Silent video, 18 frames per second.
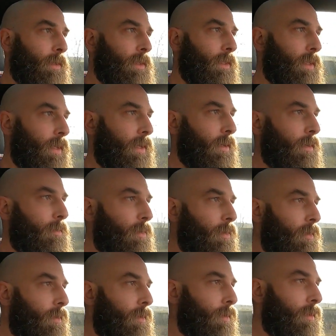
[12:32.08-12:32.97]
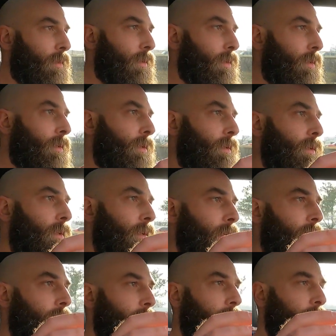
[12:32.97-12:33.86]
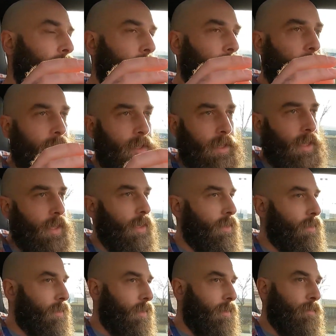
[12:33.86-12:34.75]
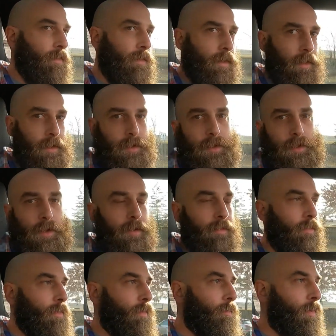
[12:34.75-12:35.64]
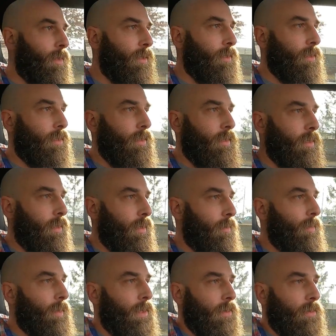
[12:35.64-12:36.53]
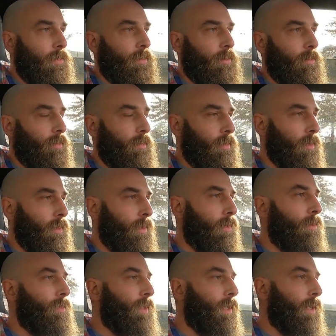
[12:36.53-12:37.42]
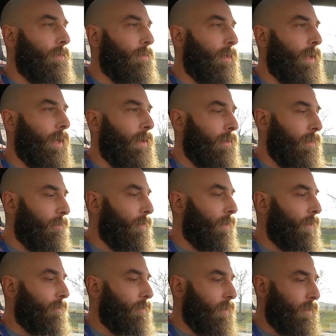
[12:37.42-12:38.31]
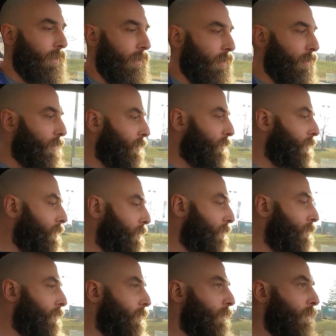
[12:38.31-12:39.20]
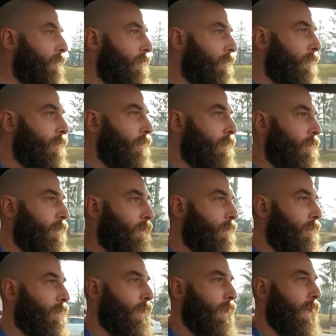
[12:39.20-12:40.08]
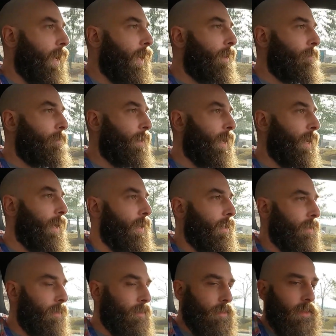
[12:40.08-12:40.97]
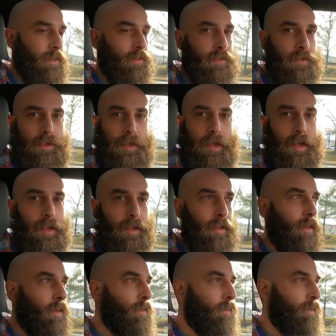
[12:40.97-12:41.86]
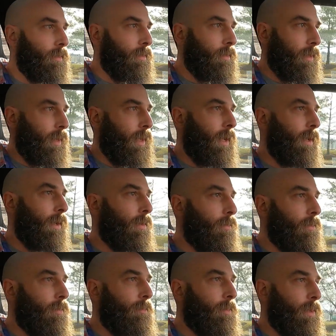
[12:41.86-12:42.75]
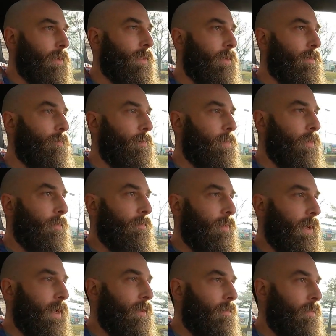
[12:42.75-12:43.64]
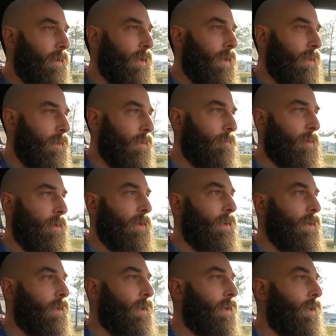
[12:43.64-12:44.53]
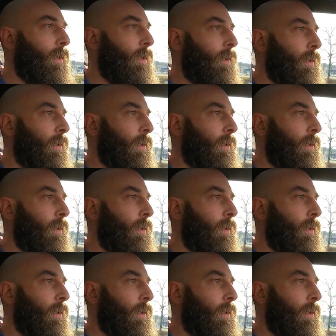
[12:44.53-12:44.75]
is terrible, the Mk8 is awful, it looks awful in person. I mean, go check one out if you have the chance to. Like, I'm not just saying this, like I own a Mk7.5 and I love my car.